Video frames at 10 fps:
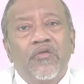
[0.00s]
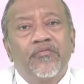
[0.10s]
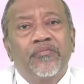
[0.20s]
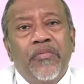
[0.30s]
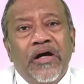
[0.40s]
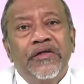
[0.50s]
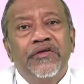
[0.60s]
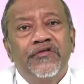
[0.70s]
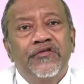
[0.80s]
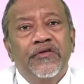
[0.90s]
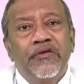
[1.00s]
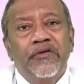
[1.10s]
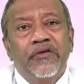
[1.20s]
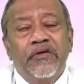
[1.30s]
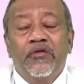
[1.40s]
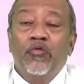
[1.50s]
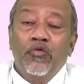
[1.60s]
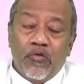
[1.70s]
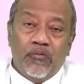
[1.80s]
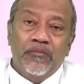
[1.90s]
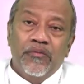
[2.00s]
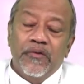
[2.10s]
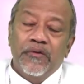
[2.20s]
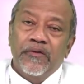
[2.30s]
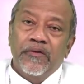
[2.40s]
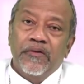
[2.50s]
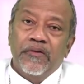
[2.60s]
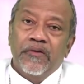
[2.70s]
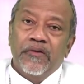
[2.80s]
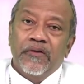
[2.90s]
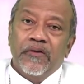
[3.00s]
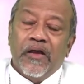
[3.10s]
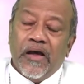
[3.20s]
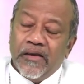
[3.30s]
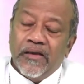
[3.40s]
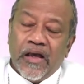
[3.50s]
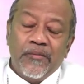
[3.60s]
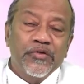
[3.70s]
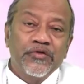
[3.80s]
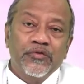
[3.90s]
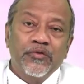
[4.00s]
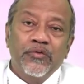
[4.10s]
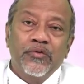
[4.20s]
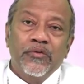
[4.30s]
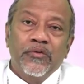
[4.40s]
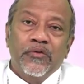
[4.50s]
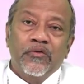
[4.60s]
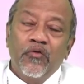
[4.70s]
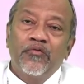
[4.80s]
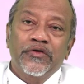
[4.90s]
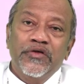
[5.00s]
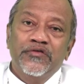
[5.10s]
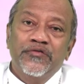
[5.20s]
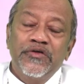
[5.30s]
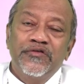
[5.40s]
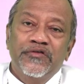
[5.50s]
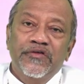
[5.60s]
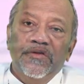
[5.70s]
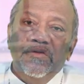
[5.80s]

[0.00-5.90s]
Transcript: of Mines in Oorgaum. I happened to go for this feast